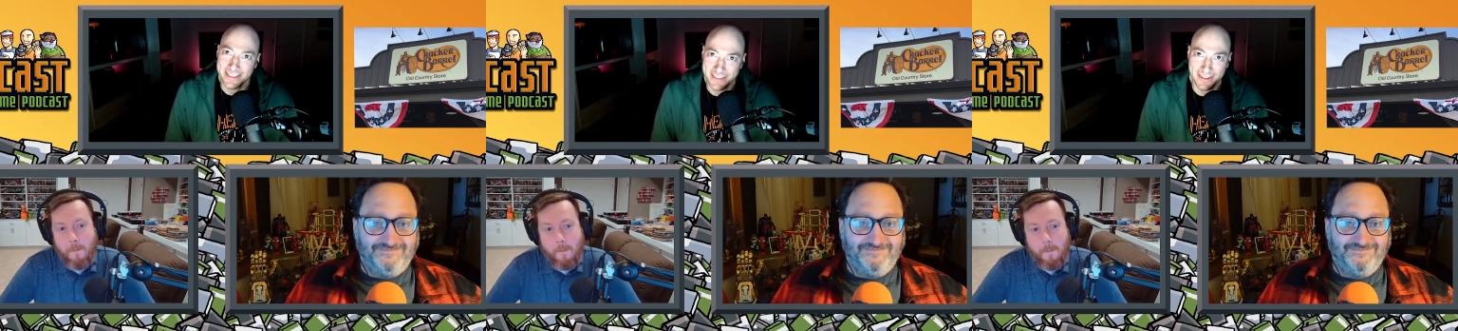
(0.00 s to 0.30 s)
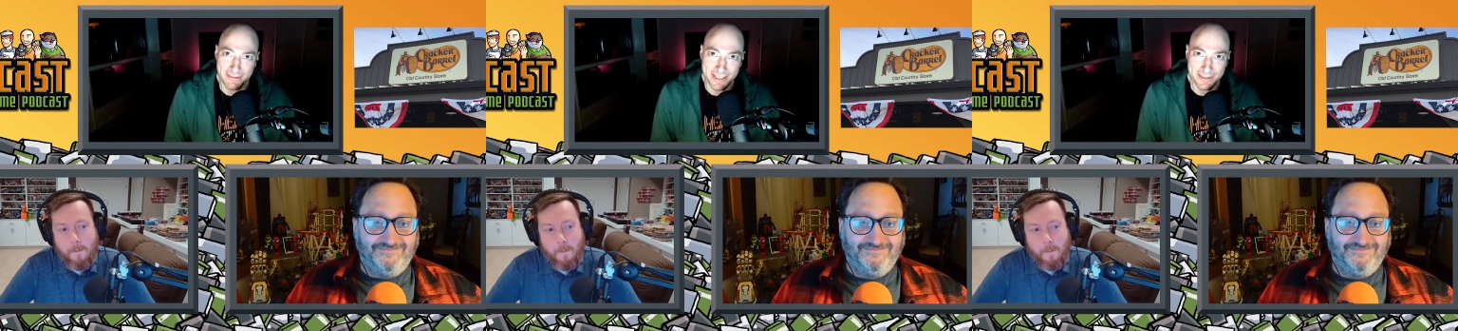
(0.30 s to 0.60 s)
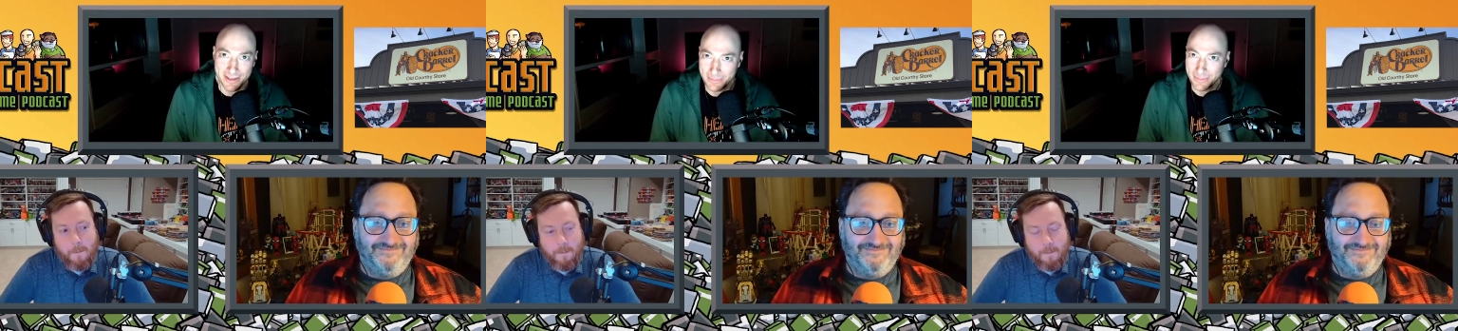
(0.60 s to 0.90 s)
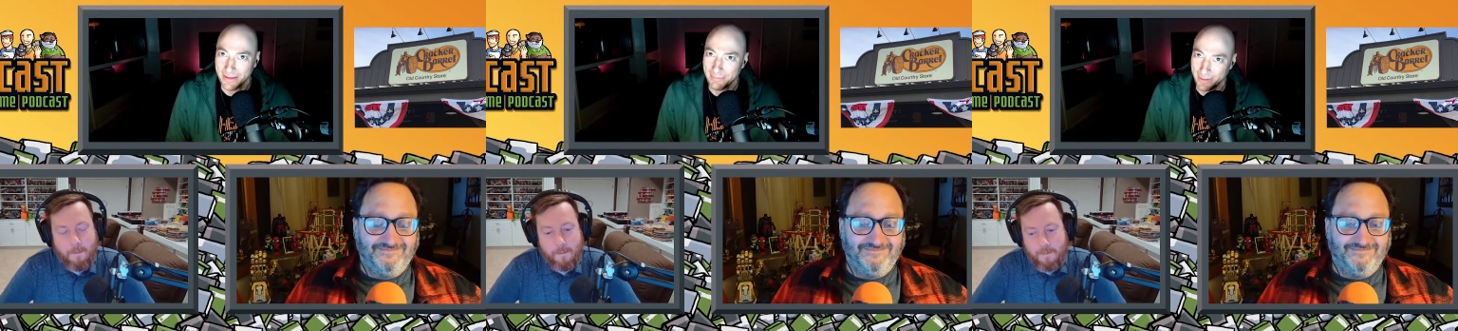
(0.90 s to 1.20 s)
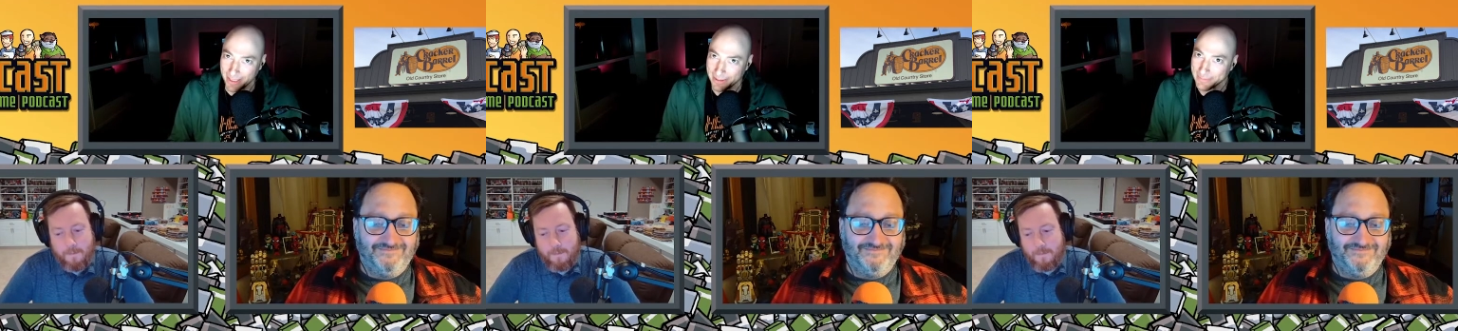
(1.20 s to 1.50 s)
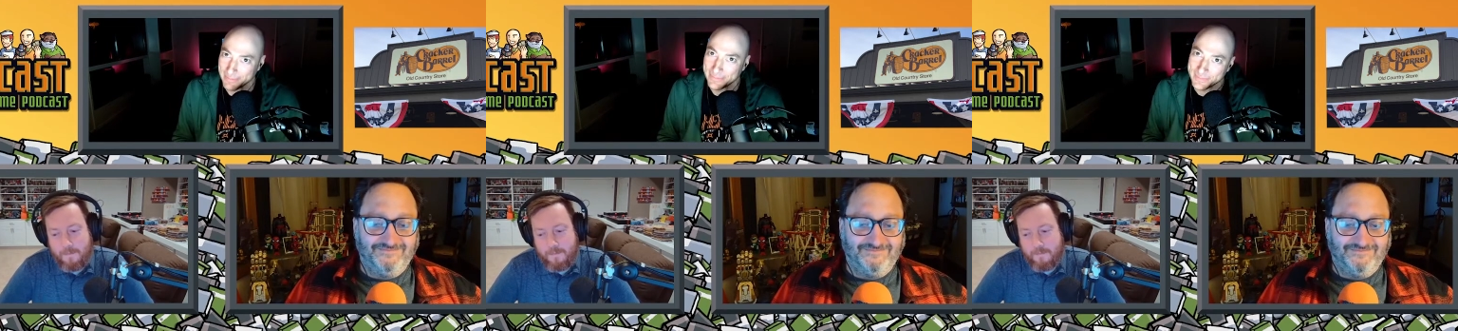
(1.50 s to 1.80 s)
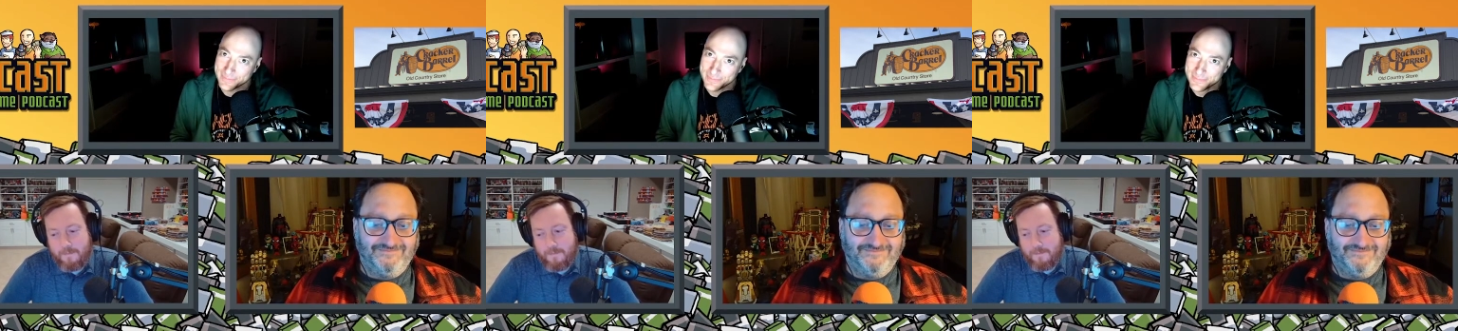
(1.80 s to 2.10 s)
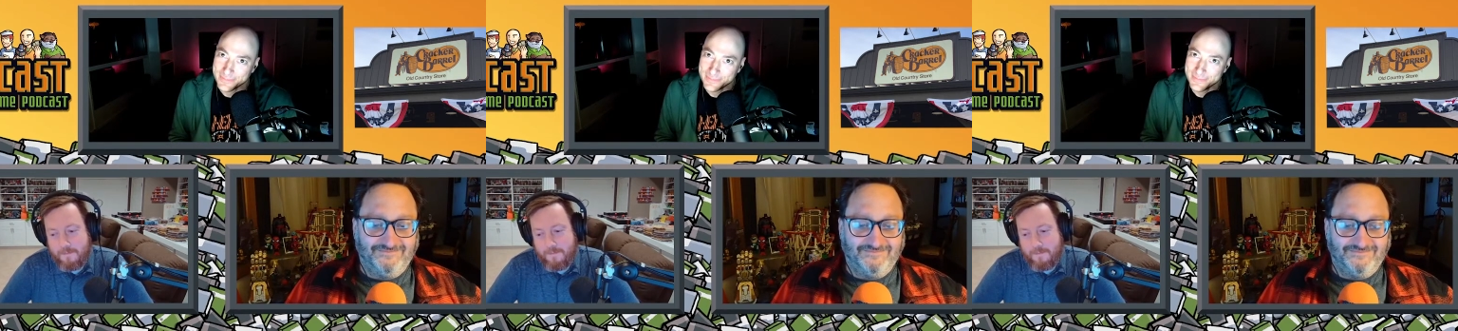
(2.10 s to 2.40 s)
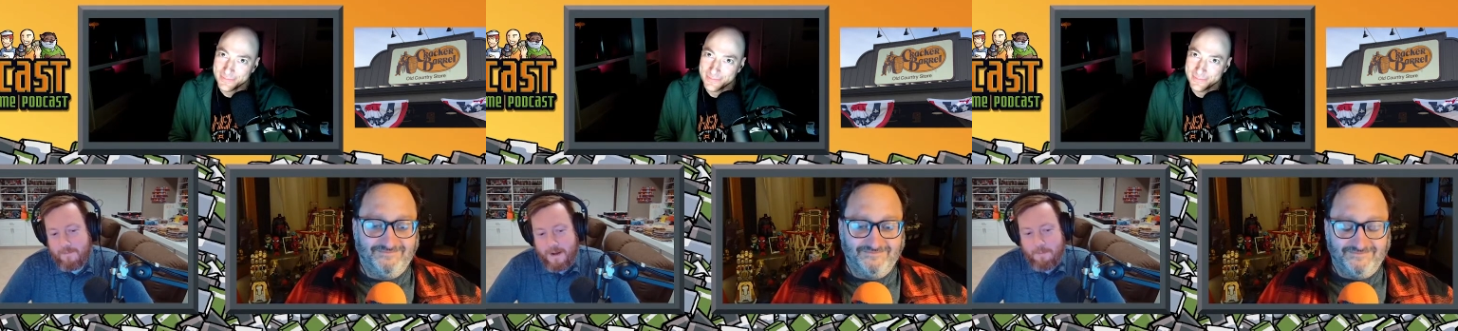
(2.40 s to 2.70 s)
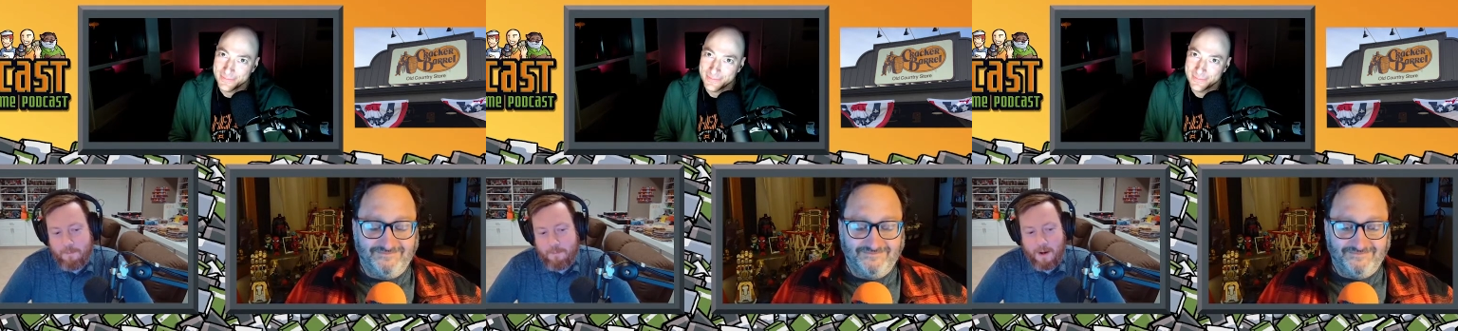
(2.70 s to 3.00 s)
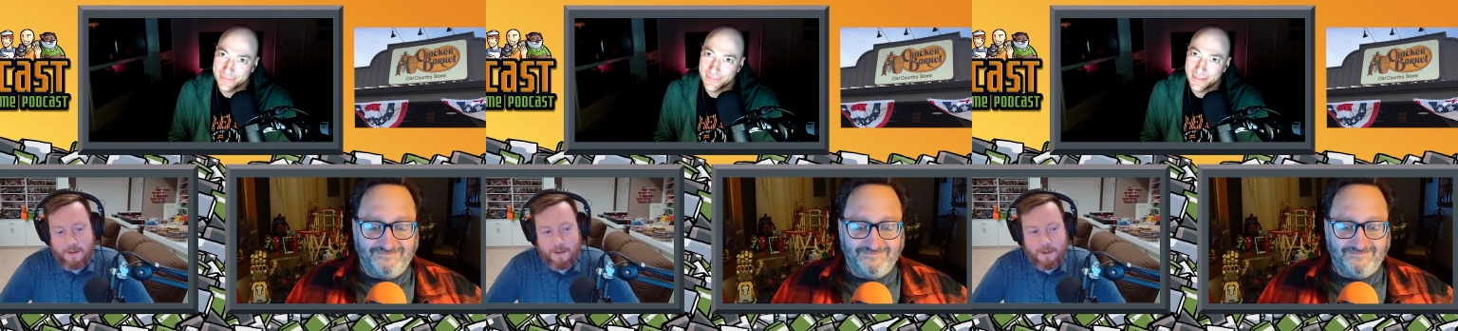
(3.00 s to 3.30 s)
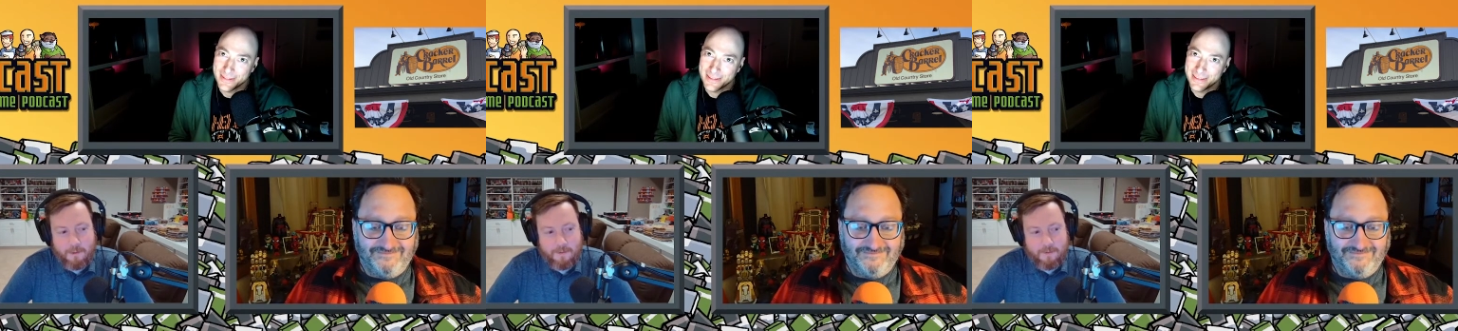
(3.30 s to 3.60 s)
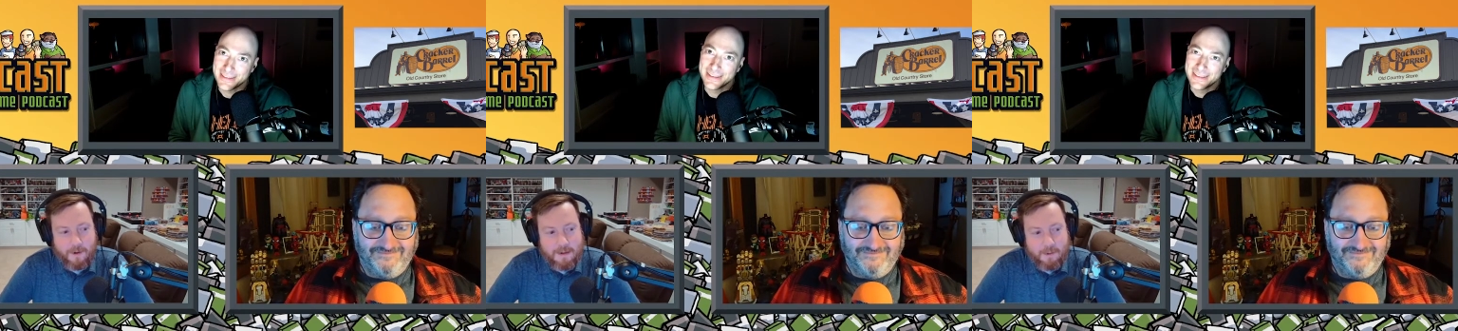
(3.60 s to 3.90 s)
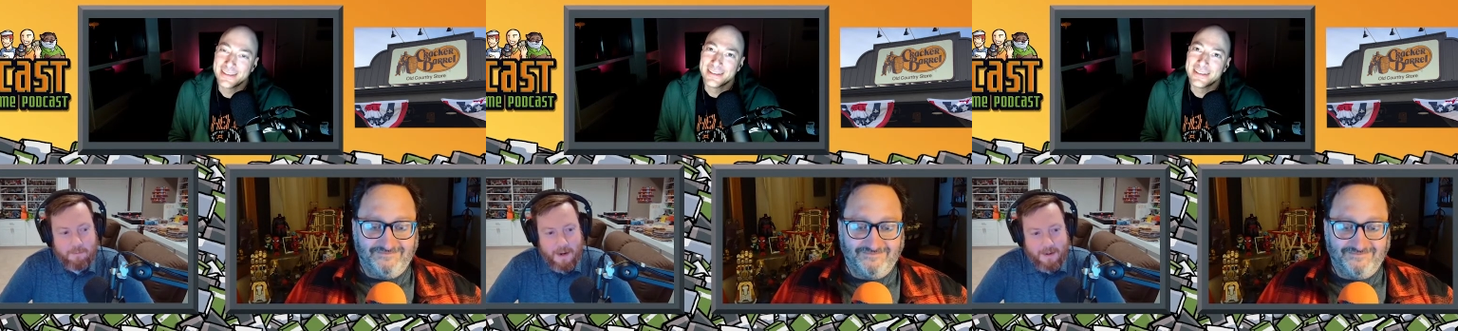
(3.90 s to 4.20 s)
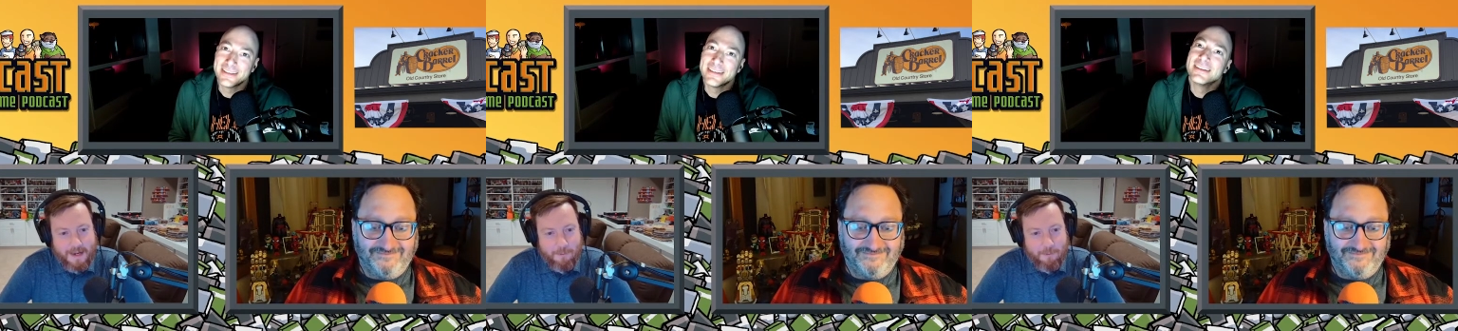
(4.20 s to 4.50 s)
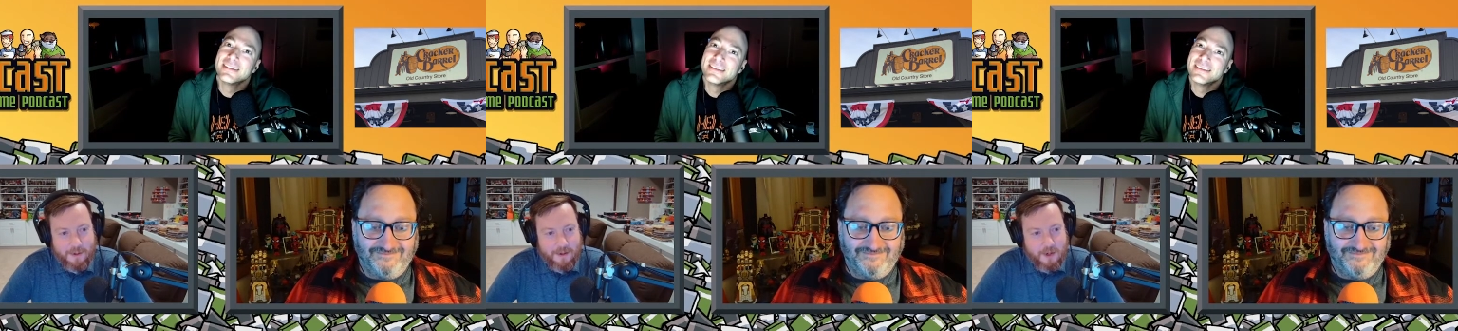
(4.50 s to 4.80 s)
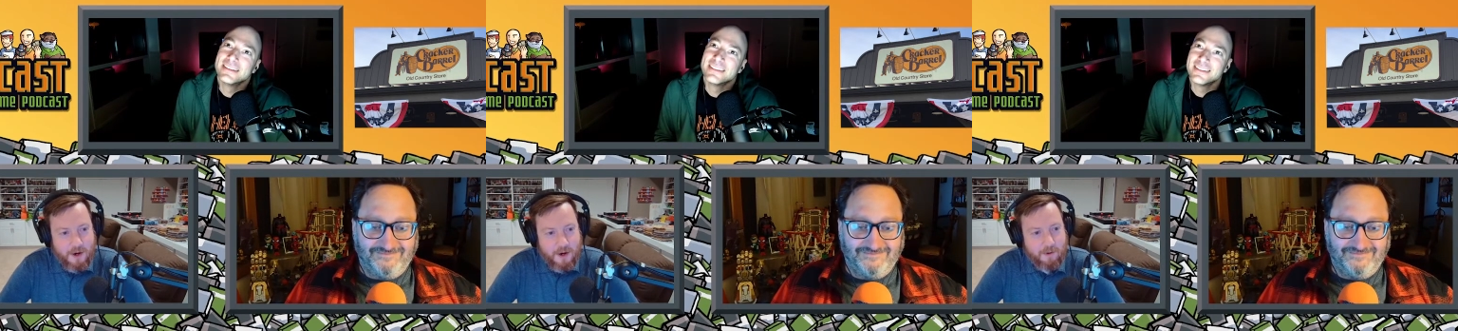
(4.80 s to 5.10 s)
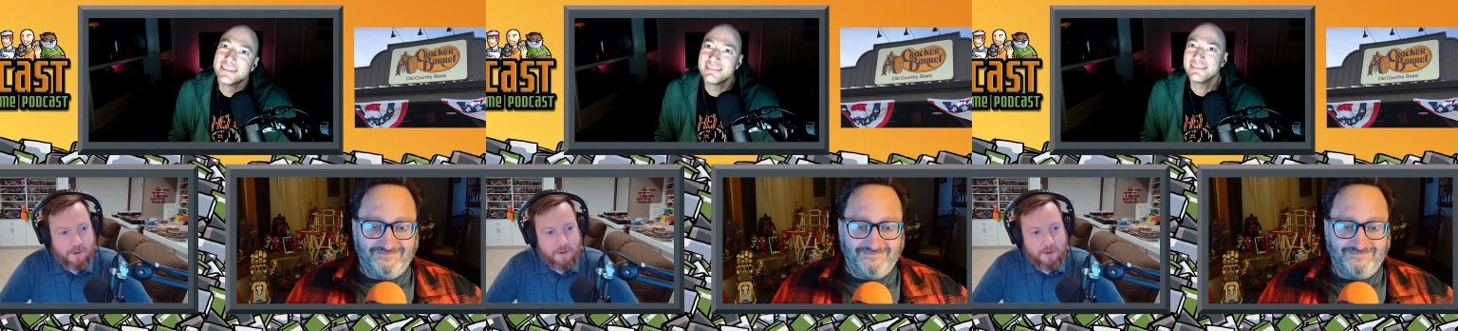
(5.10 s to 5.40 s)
Speaker 1: at the restaurant be?
Speaker 2: They'd probably think it was funny, but maybe they wouldn't get the joke.